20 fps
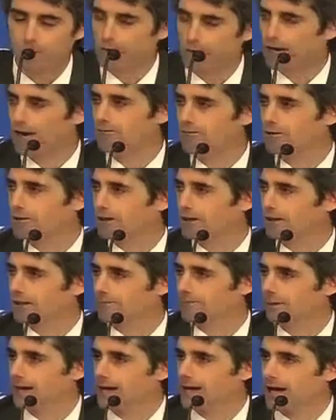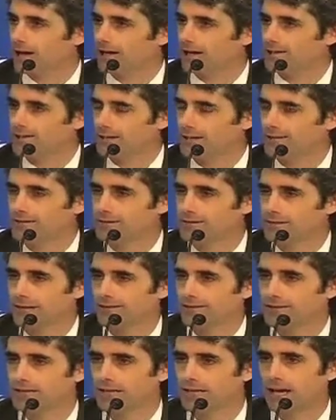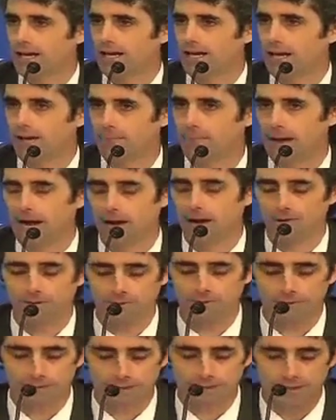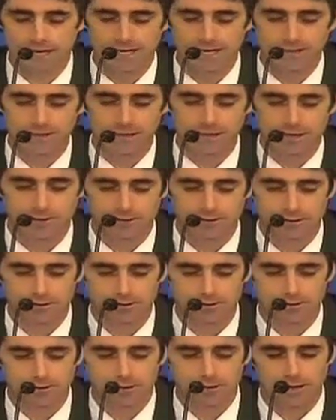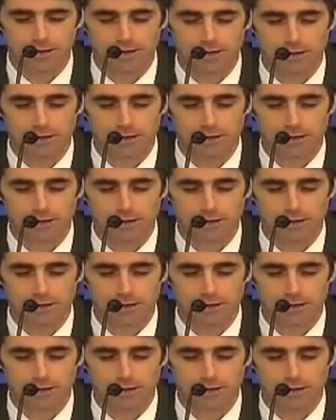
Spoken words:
nearly everything that my colleagues have said about state secrets,